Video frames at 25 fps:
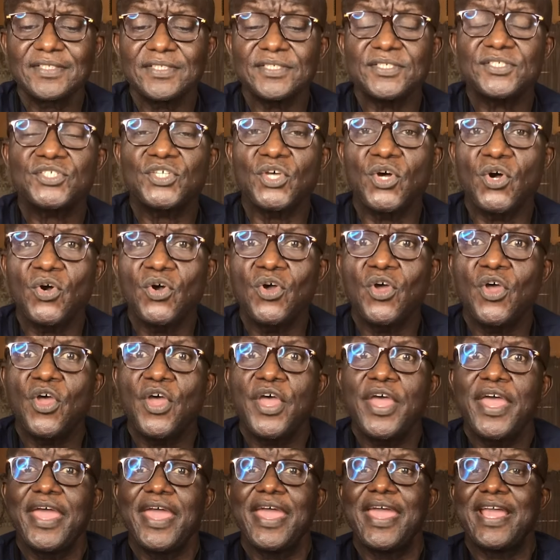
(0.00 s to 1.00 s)
So,
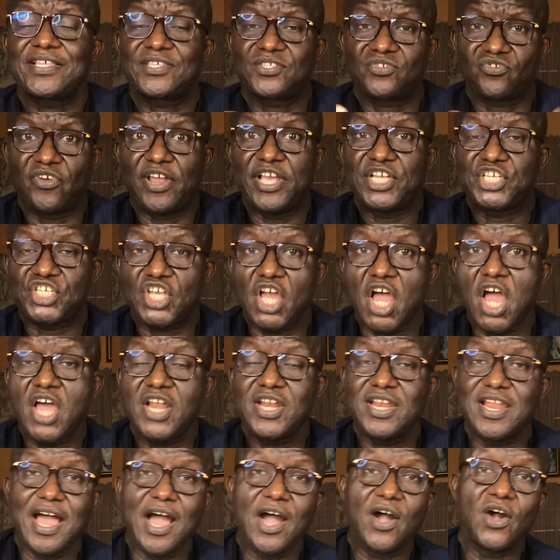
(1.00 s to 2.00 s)

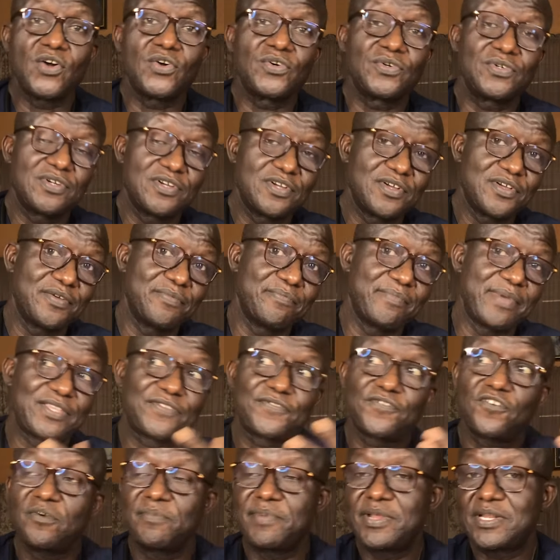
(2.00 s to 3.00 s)
excretion, how
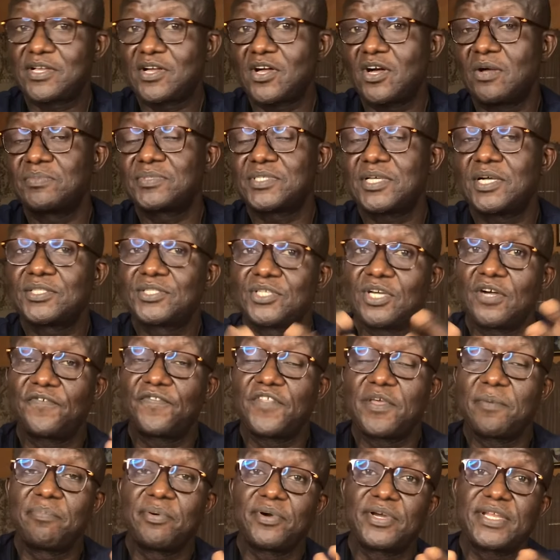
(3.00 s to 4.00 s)
metformin comes out of
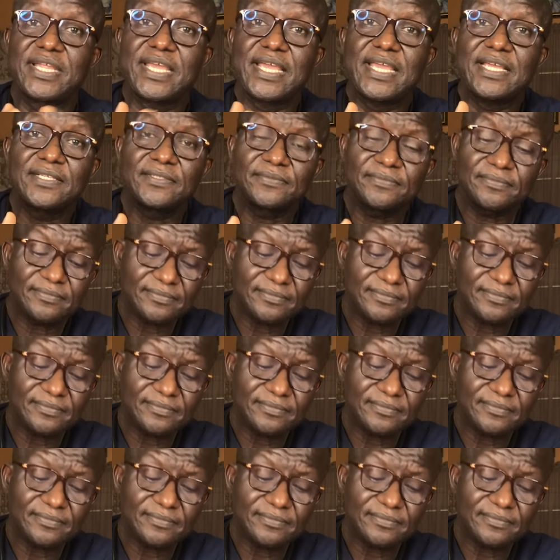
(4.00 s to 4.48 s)
the body.